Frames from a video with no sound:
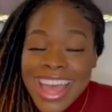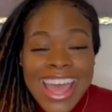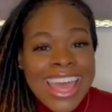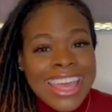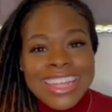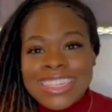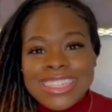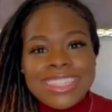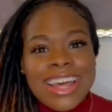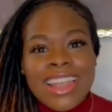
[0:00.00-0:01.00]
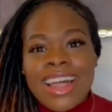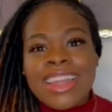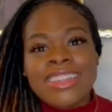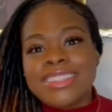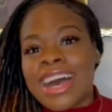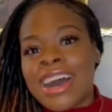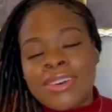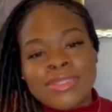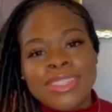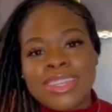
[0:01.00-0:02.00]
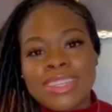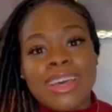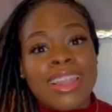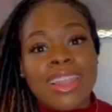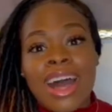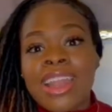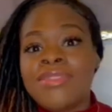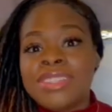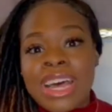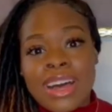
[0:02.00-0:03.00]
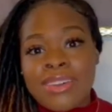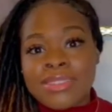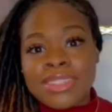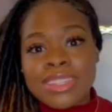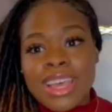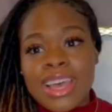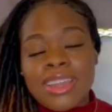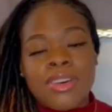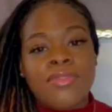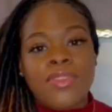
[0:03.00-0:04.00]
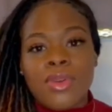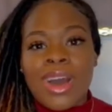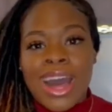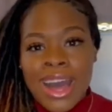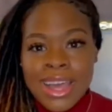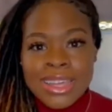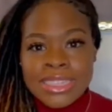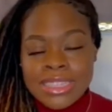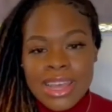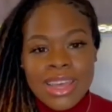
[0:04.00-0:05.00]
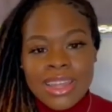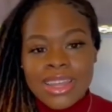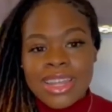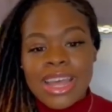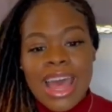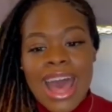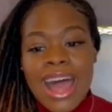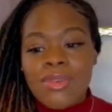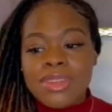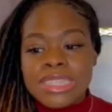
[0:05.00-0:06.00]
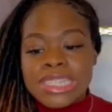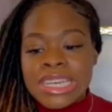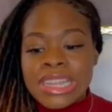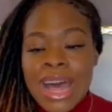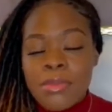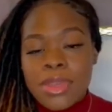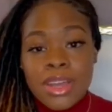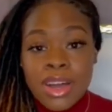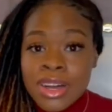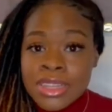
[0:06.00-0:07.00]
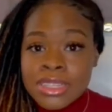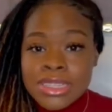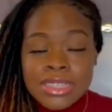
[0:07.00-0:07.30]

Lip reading: It's a lot of downs. It's a lot of downs and a few highs. And I would say that because,